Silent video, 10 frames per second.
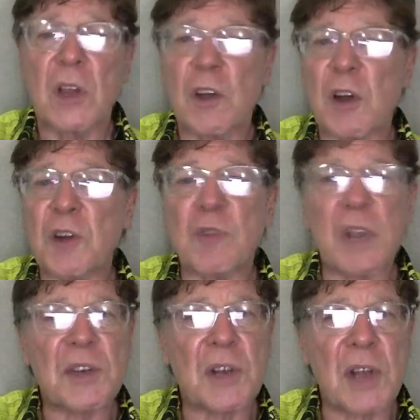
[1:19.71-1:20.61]
God's
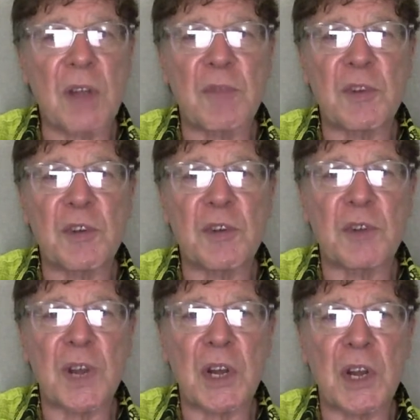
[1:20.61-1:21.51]
rationale for
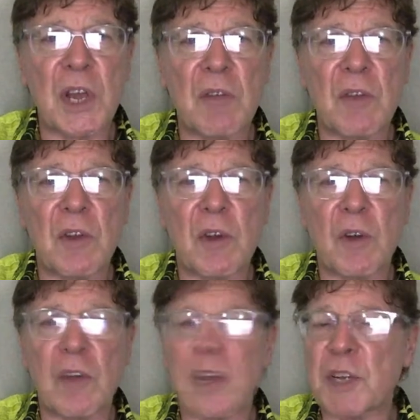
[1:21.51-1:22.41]
choosing David
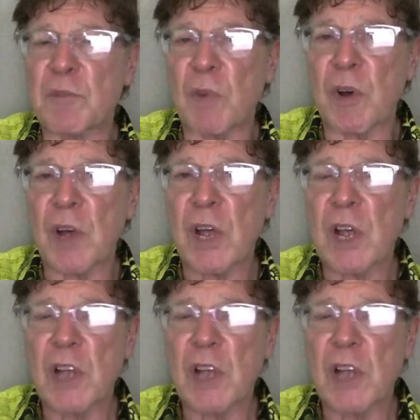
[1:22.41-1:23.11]
over his more